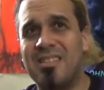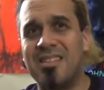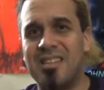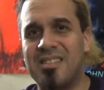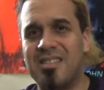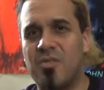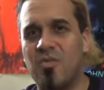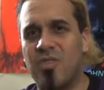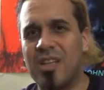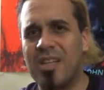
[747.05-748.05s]
doesn't
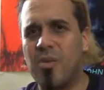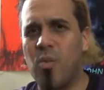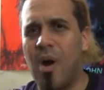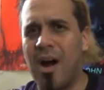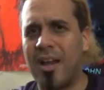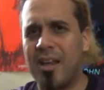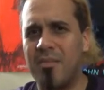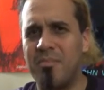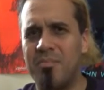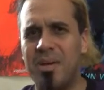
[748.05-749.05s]
really want
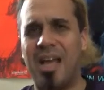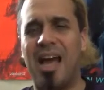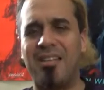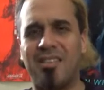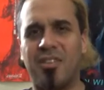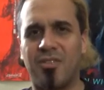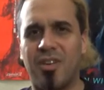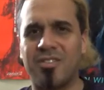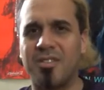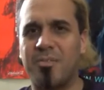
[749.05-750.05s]
it but has it
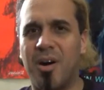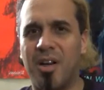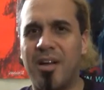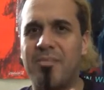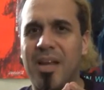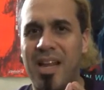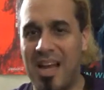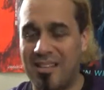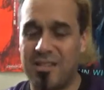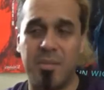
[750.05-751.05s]
thrust upon him and
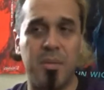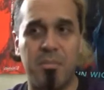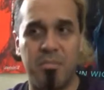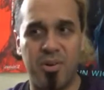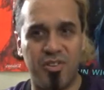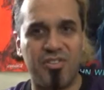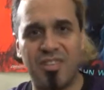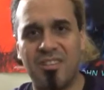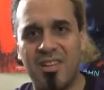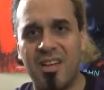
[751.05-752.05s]
has to be pushed
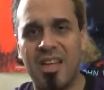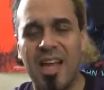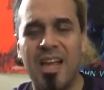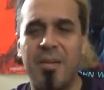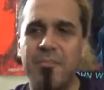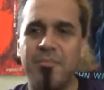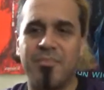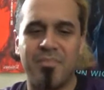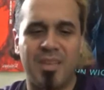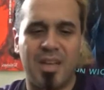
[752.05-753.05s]
into the light.
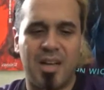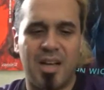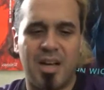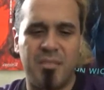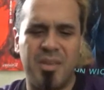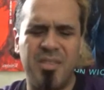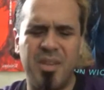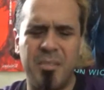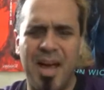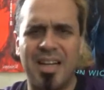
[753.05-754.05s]
Um, even
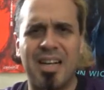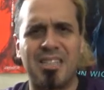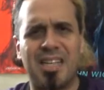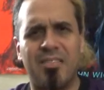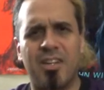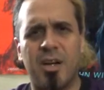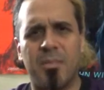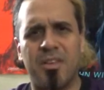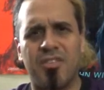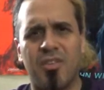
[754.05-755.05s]
the bad guys have a
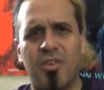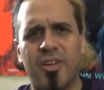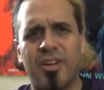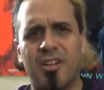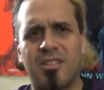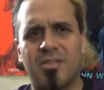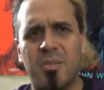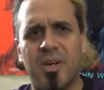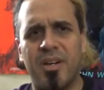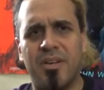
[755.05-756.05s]
couple of story arcs
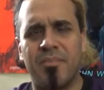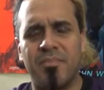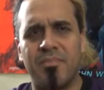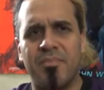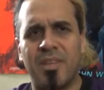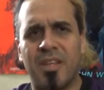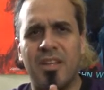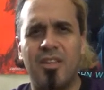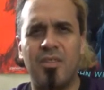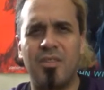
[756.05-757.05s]
where
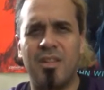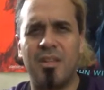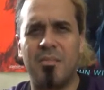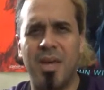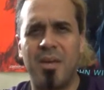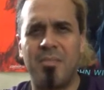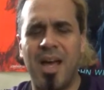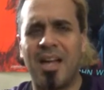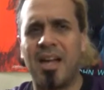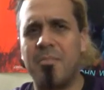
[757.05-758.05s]
you see the main
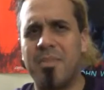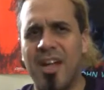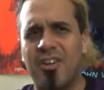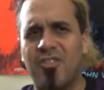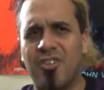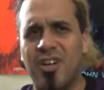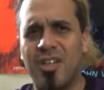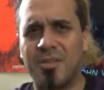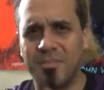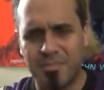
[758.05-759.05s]
bad guy,
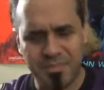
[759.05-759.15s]
Megatron,